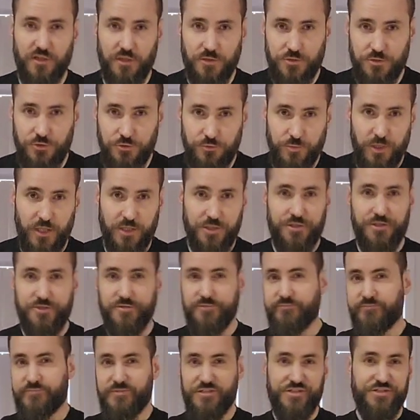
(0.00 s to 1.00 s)
found too
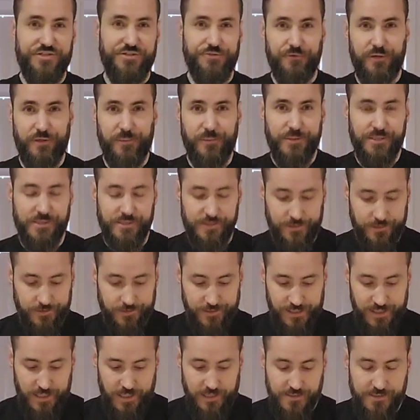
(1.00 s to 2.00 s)
much discrepancy
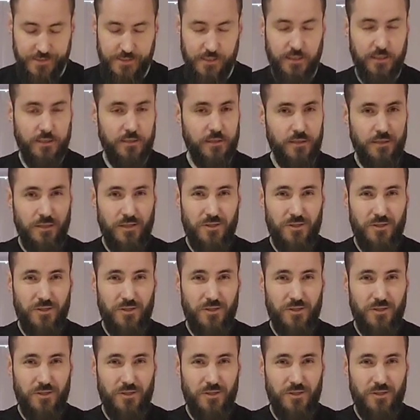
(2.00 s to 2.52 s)
in the answer,